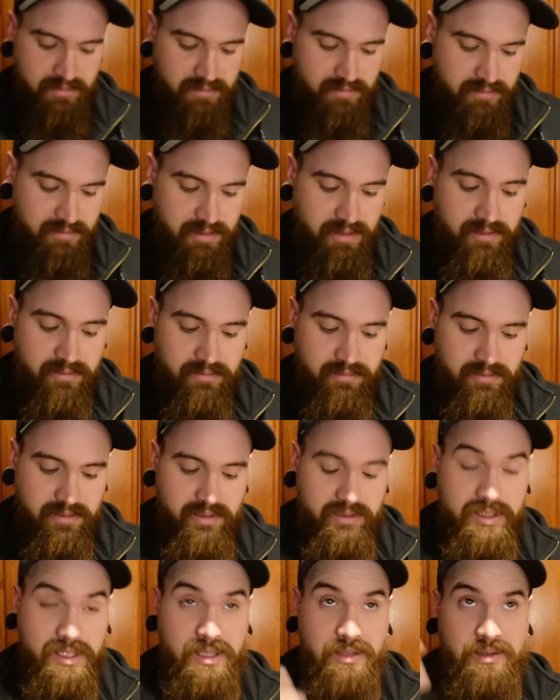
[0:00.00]
Now,
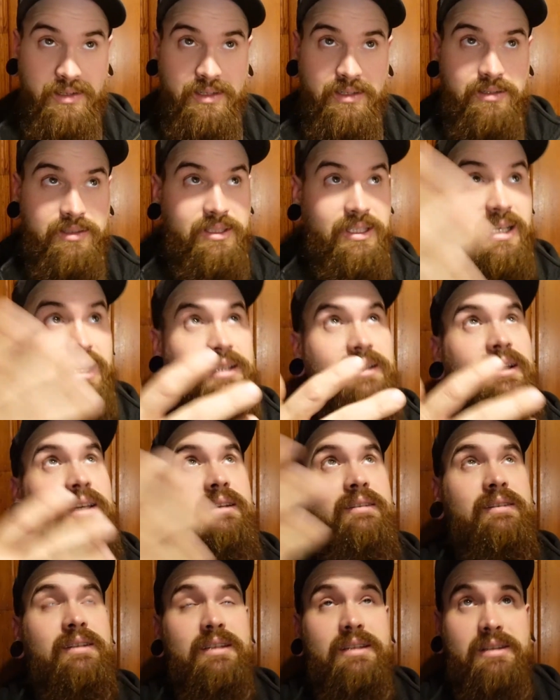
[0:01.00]
interior light
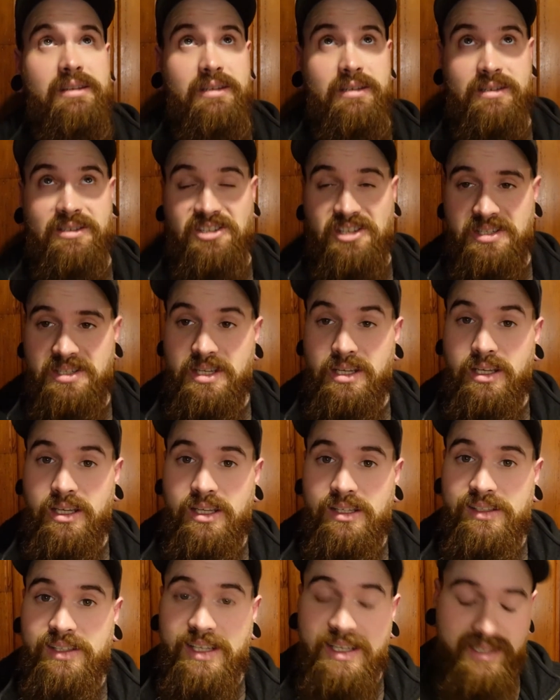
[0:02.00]
like this is just
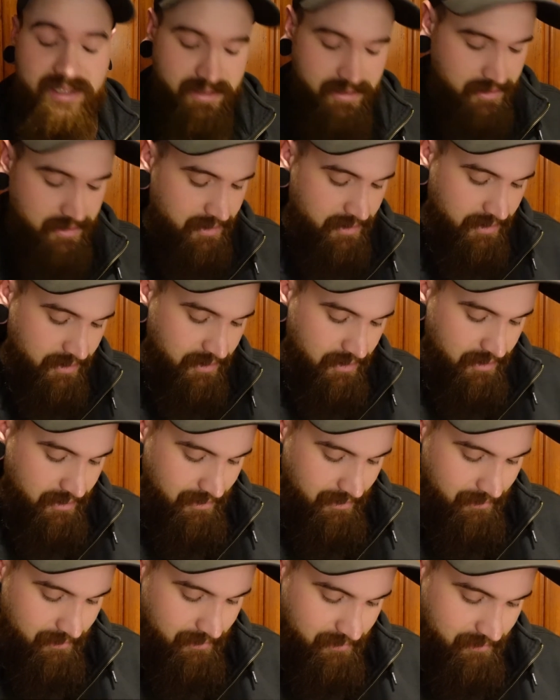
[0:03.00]
incandescence.
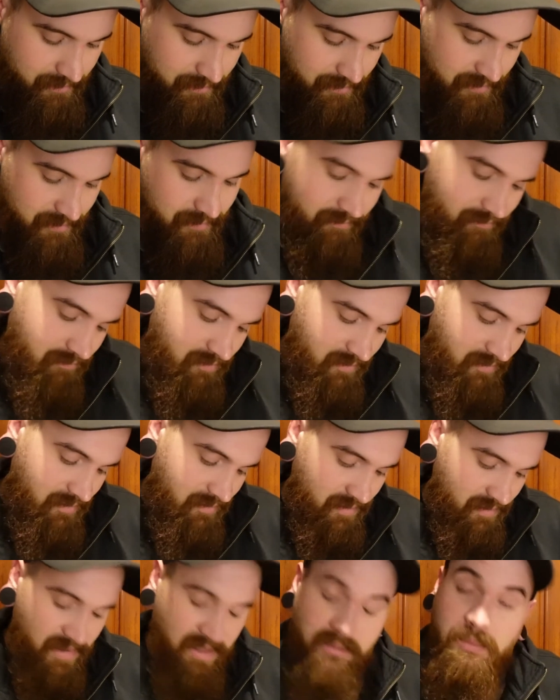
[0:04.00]

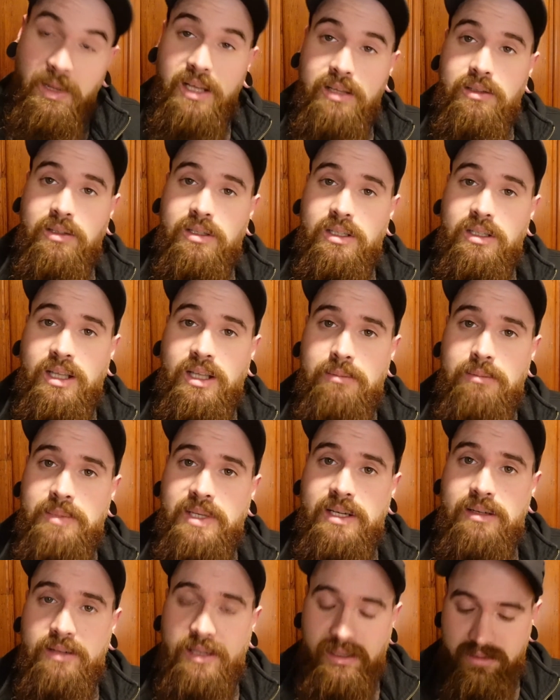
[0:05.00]
It might look a lot
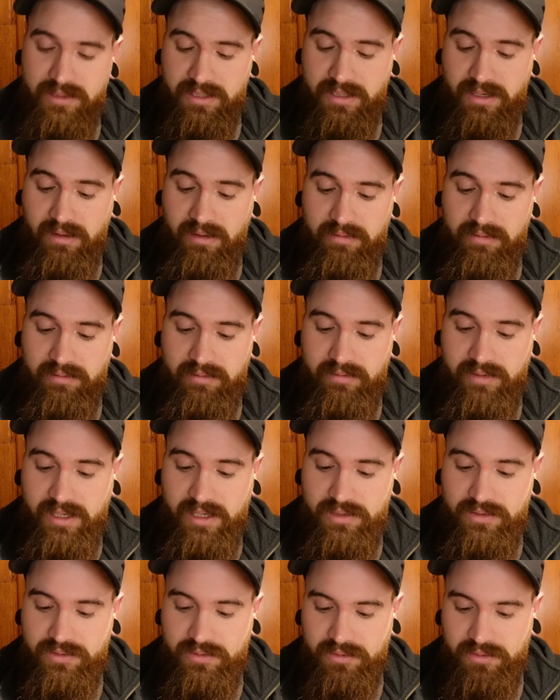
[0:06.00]
better outside in
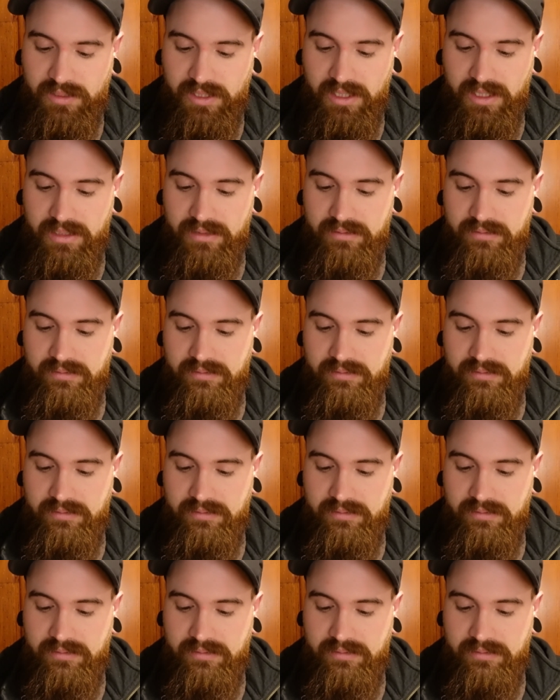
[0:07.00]
natural light.